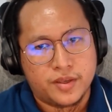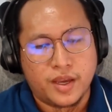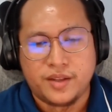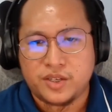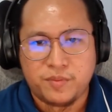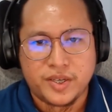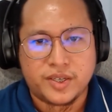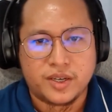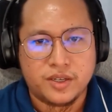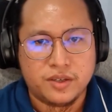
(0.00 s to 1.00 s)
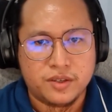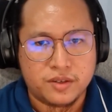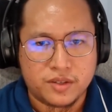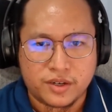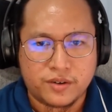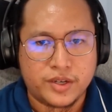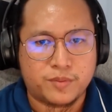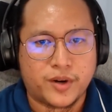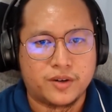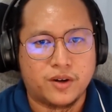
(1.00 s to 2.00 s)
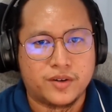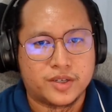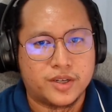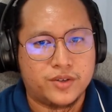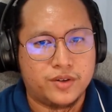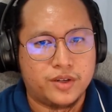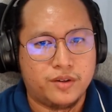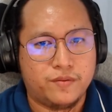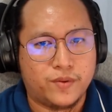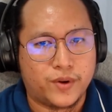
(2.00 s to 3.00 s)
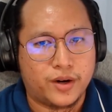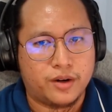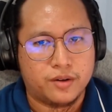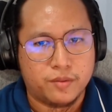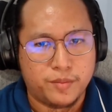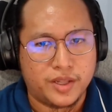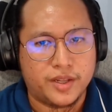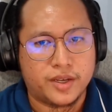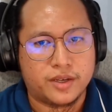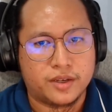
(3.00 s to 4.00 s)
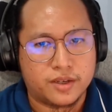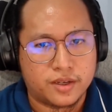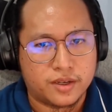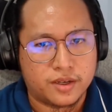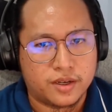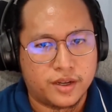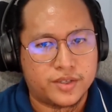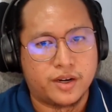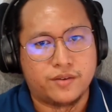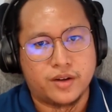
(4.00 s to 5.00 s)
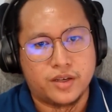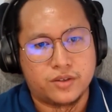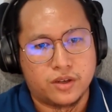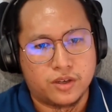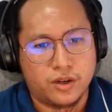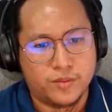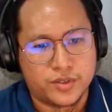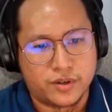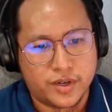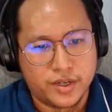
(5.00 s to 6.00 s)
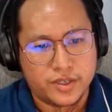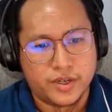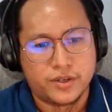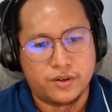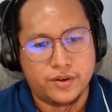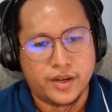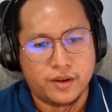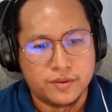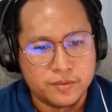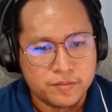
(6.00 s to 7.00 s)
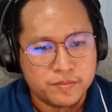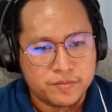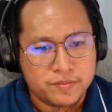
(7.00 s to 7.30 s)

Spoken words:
Yeah, that's basically the three smart contracts that you need for building a decentralized autonomous organization or DAO.